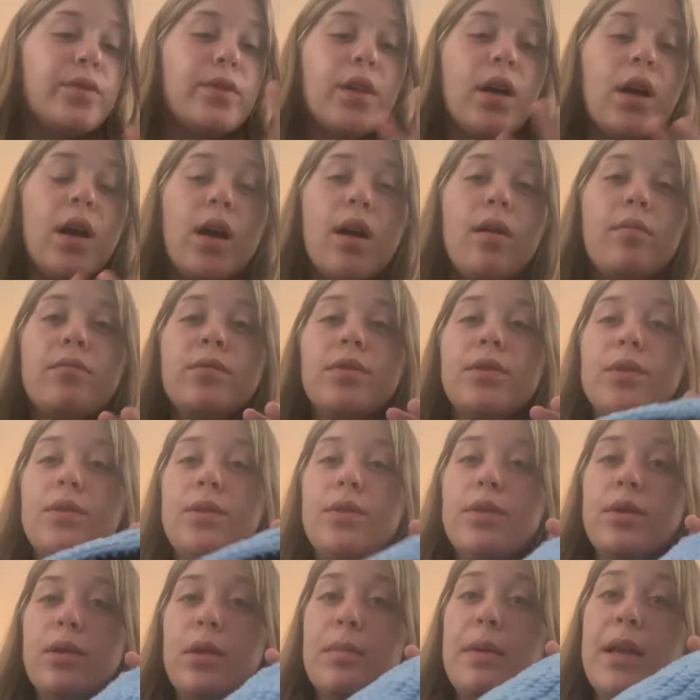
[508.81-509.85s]

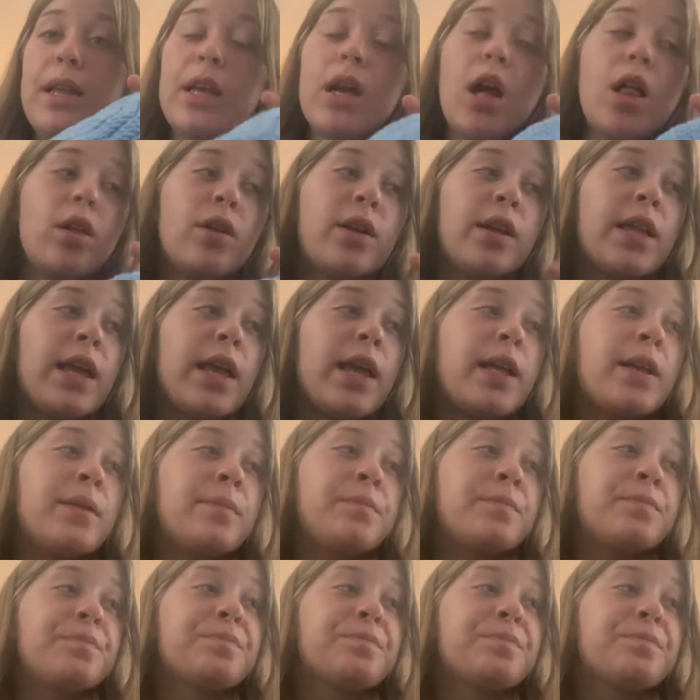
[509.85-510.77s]
the main color again.